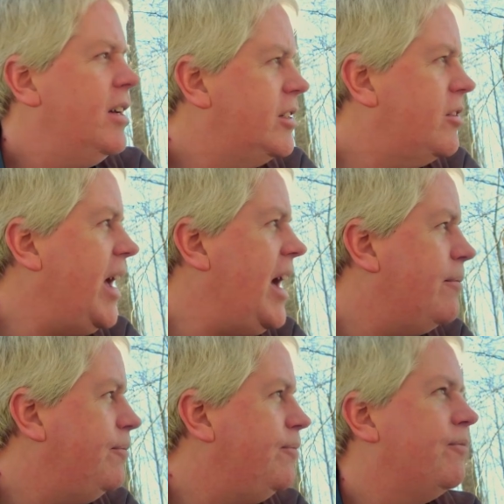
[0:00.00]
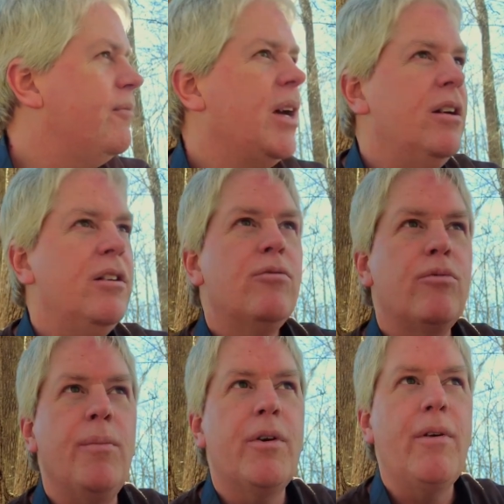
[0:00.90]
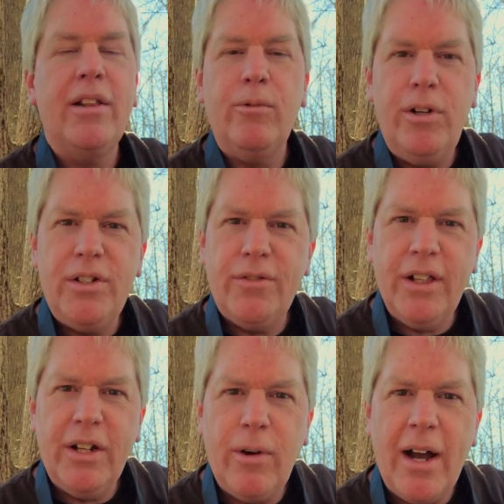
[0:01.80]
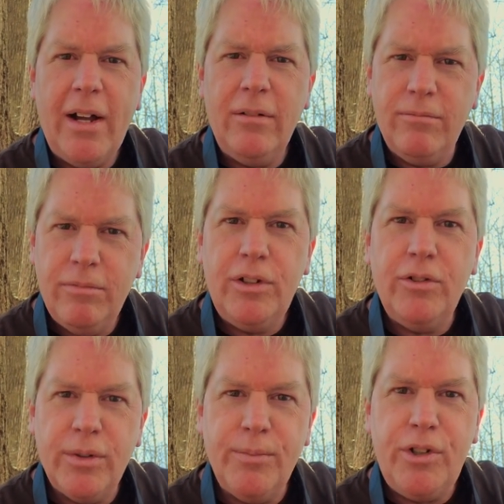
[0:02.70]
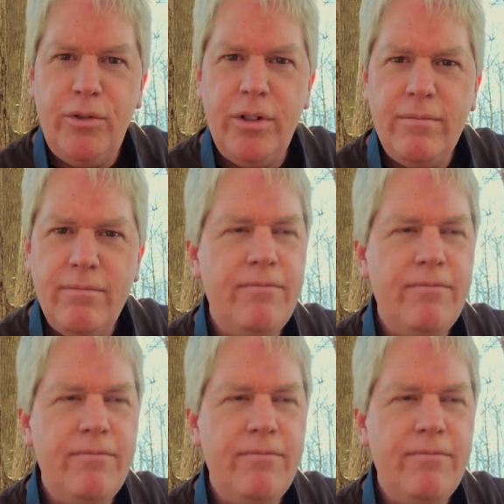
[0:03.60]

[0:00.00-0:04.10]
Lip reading: So yeah, roaming around the woods for a little while, do some shooting,